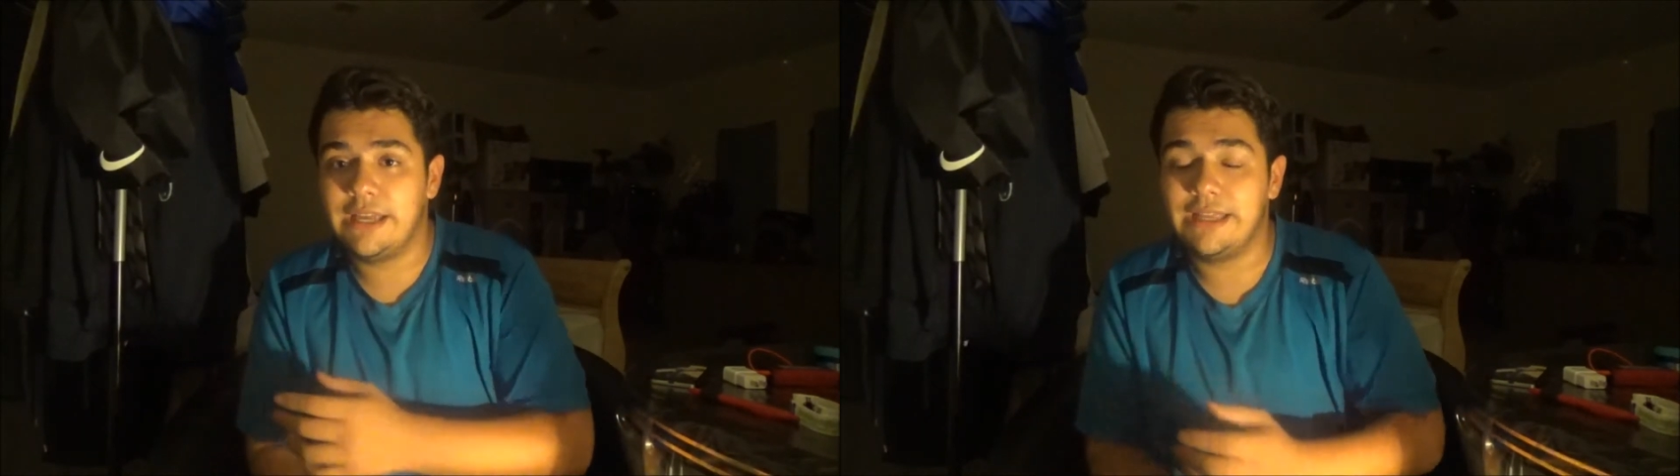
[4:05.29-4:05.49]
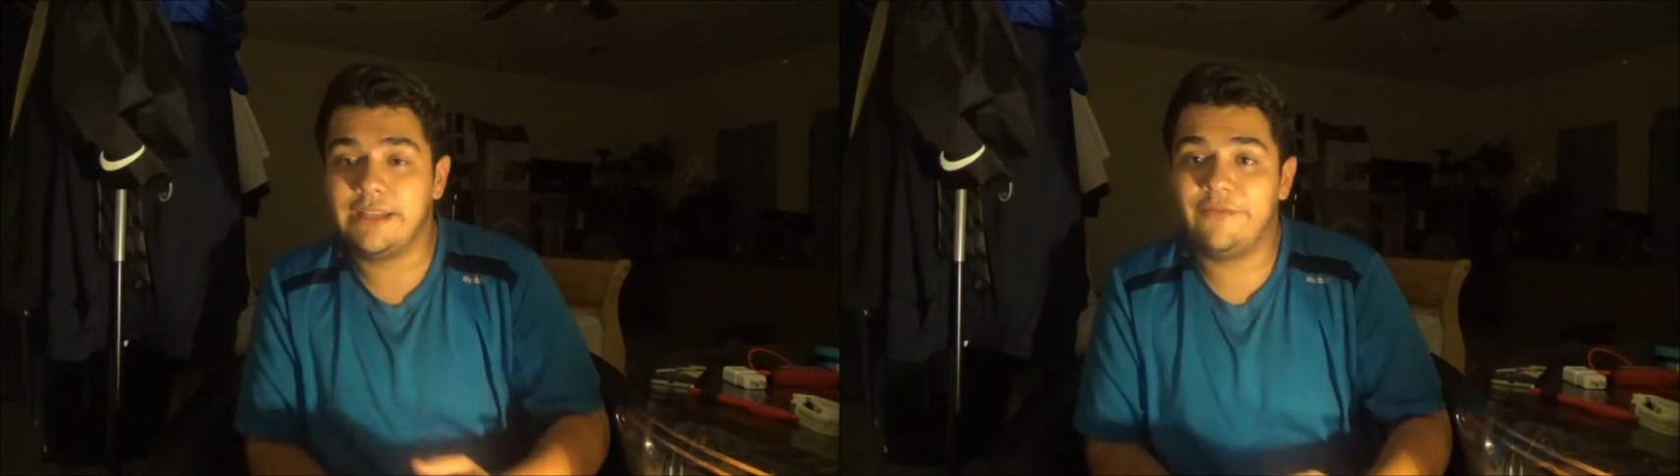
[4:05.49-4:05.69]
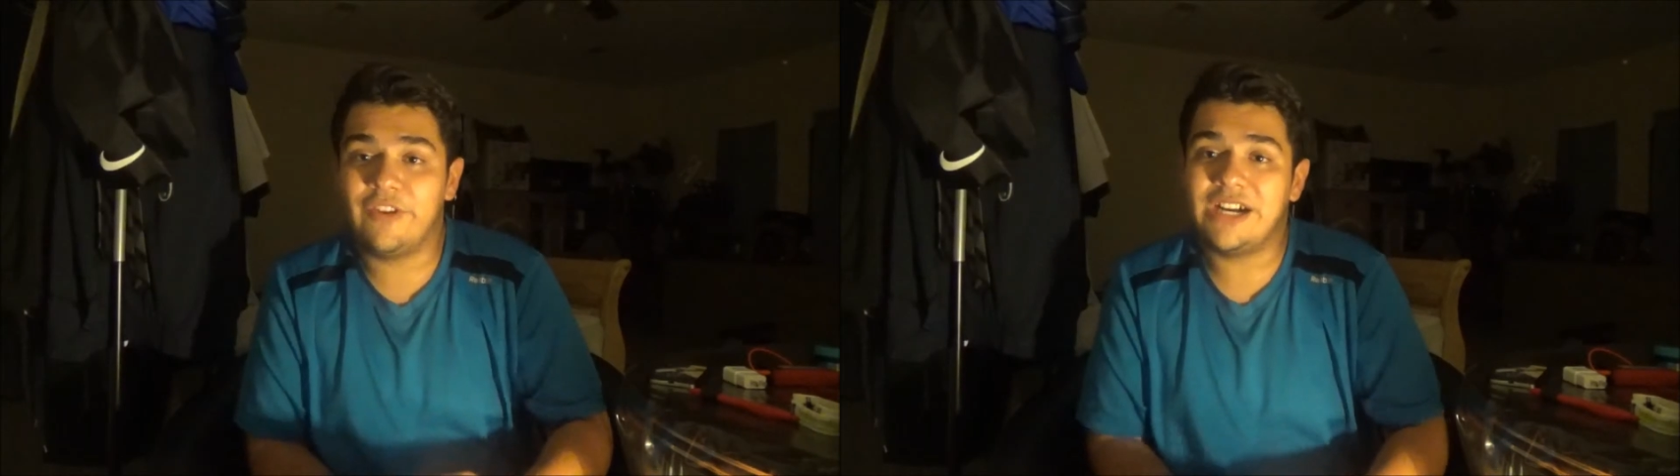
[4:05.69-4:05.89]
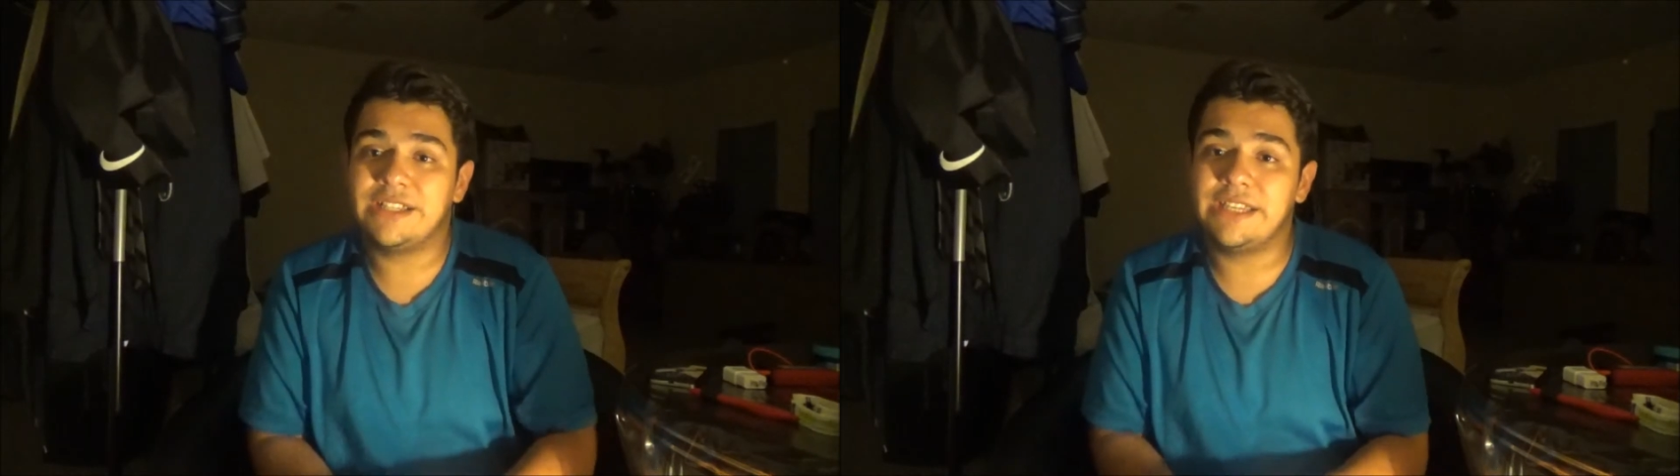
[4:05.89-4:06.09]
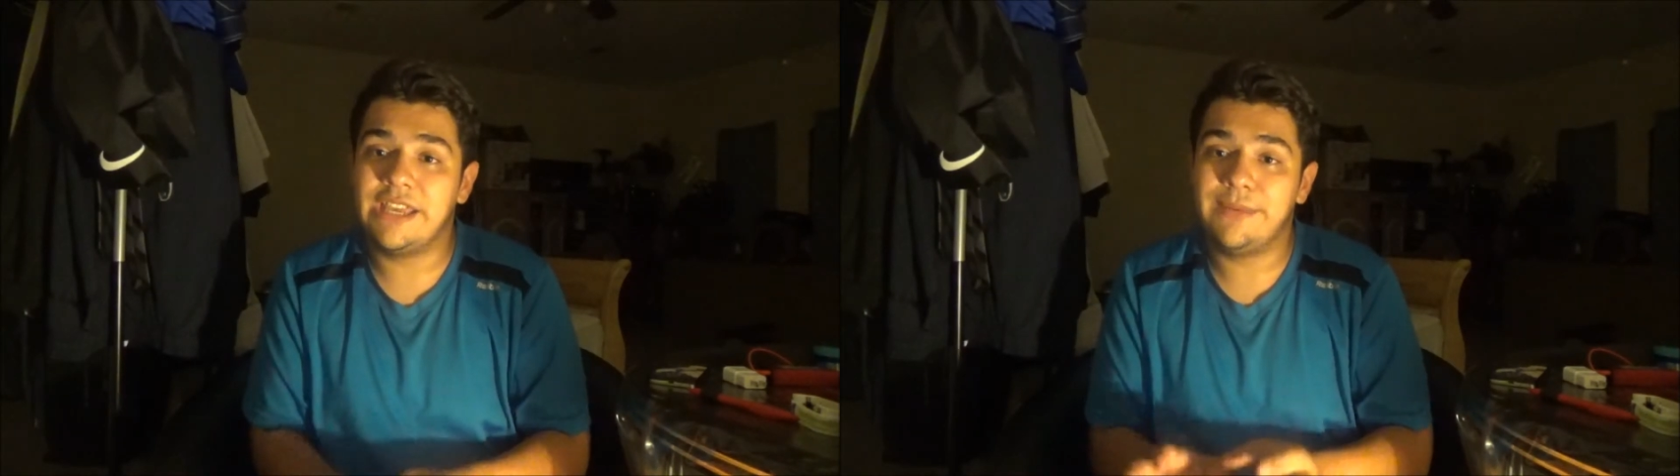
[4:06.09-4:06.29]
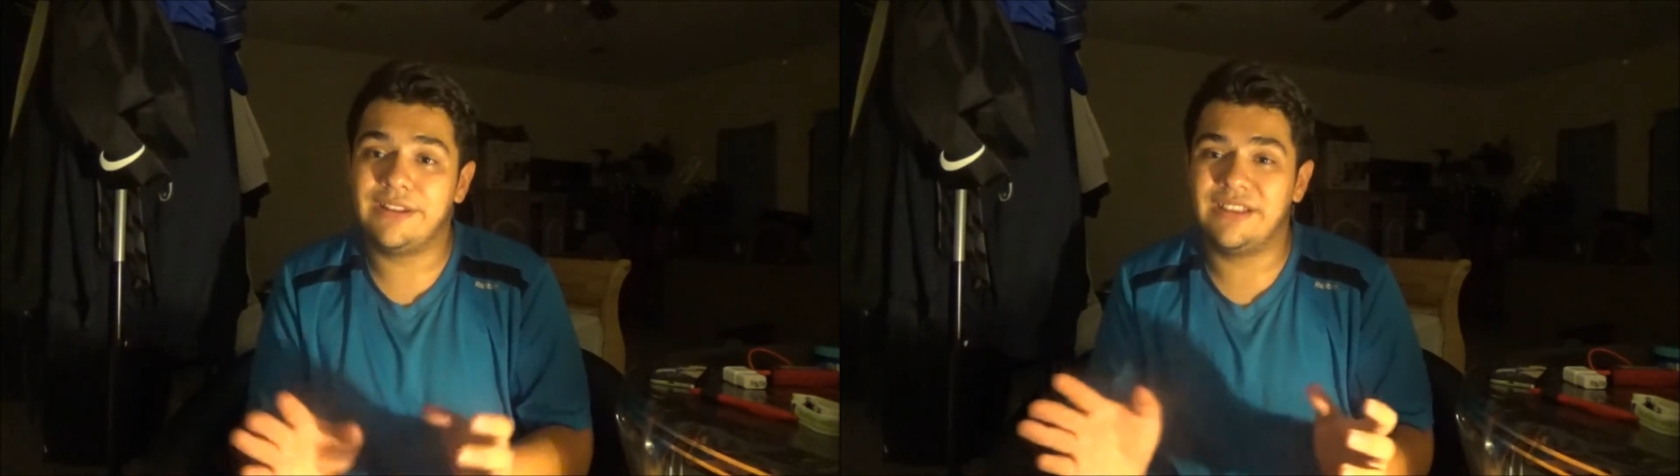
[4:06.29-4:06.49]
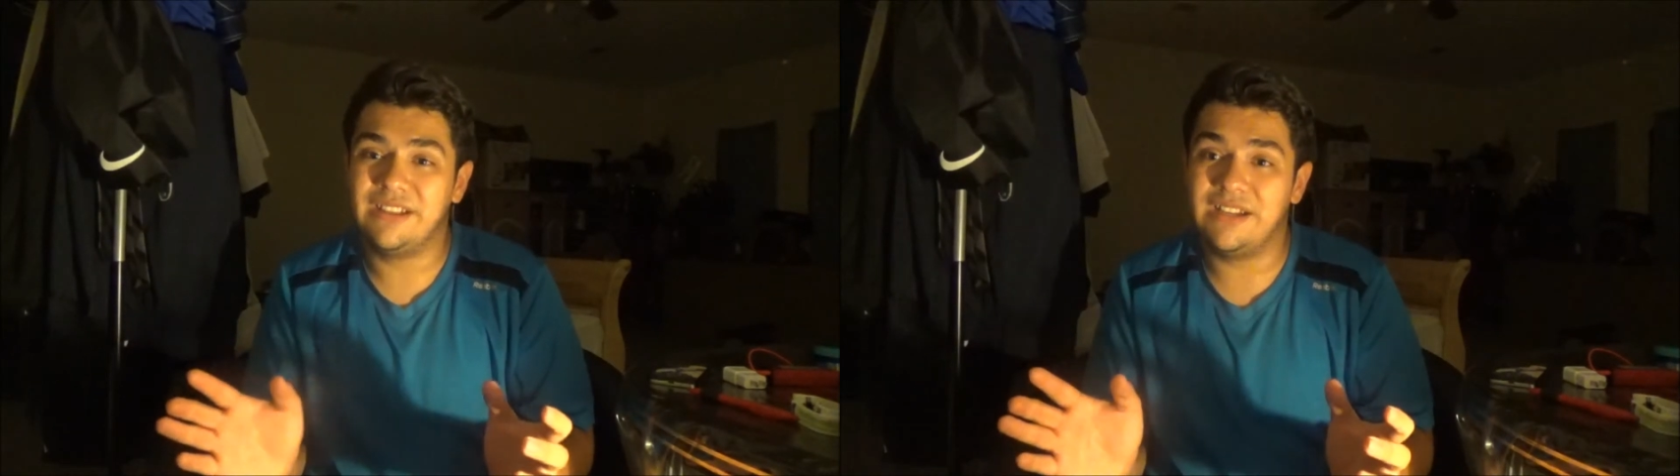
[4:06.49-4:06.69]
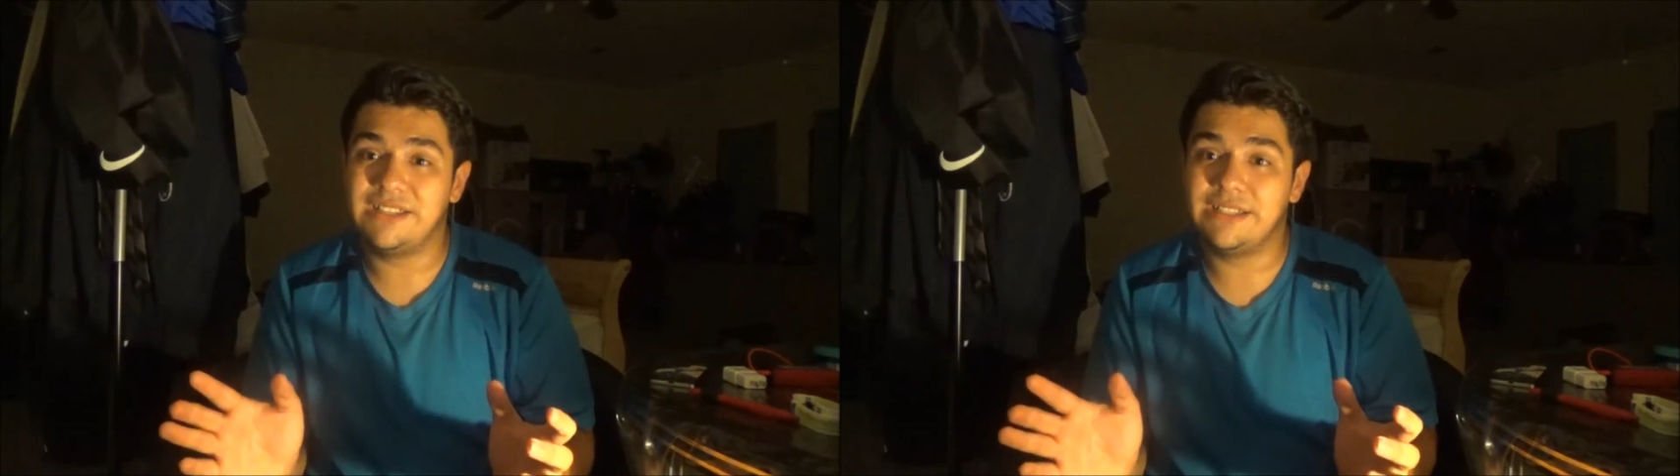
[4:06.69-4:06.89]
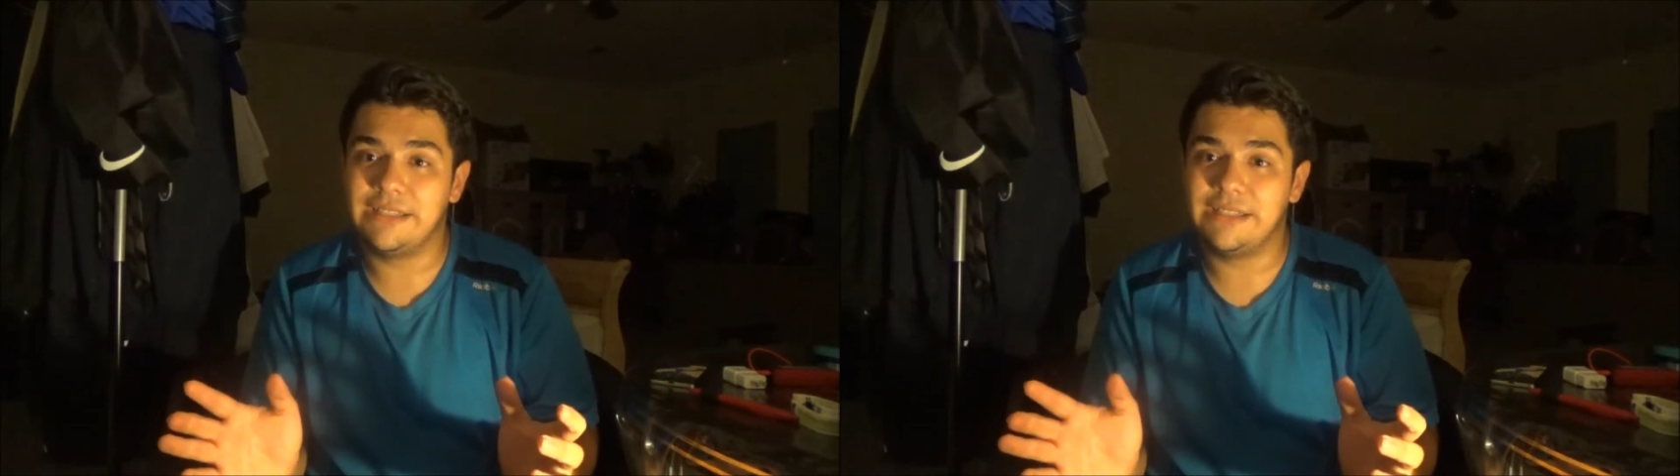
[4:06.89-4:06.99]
and then Foxy came out of the closet,